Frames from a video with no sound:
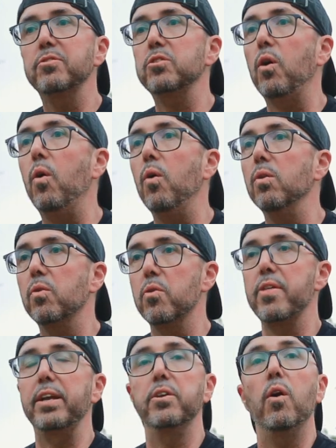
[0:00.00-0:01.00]
soul
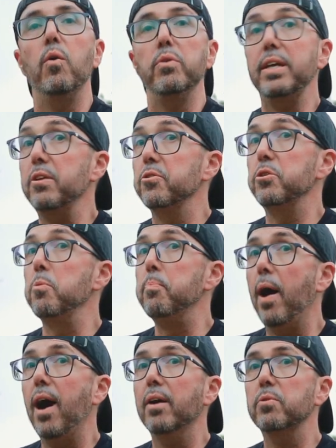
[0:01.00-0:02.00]
or they don't. Either you
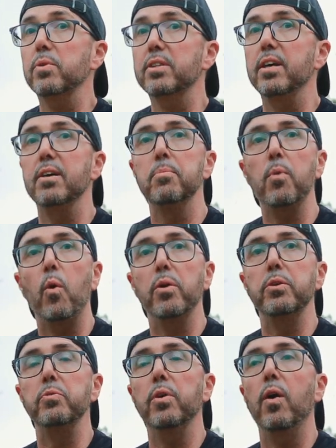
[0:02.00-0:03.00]
bond with them or
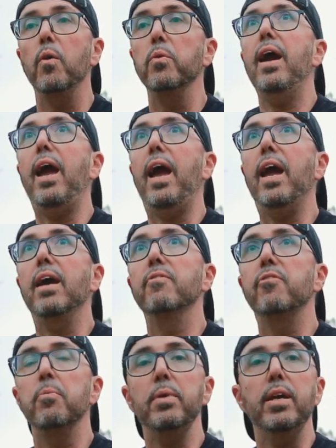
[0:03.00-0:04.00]
you don't.
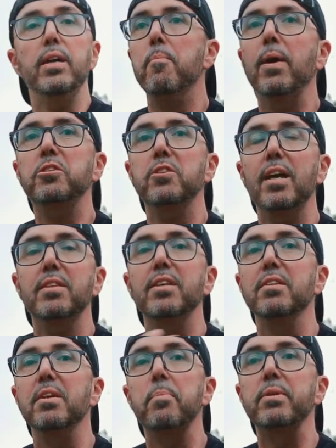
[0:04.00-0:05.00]
And for me, much like
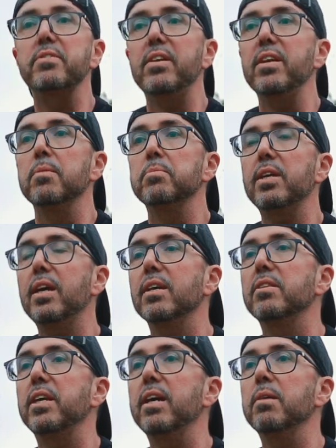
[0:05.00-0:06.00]
the Olympus
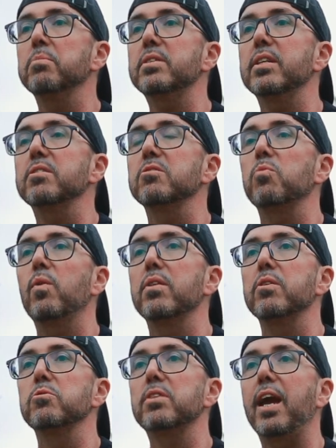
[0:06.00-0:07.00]
EM10, the M6 is one of
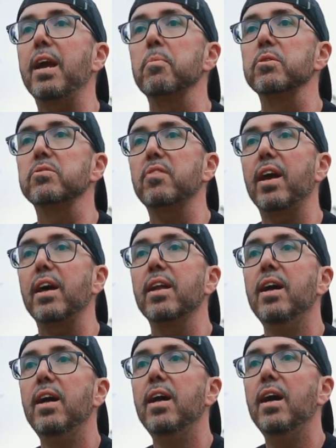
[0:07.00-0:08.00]
those cameras that
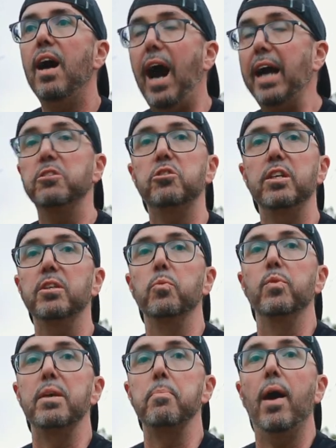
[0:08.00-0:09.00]
I
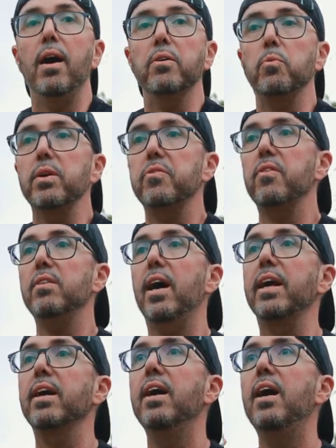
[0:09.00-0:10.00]
genuinely bond with. Like,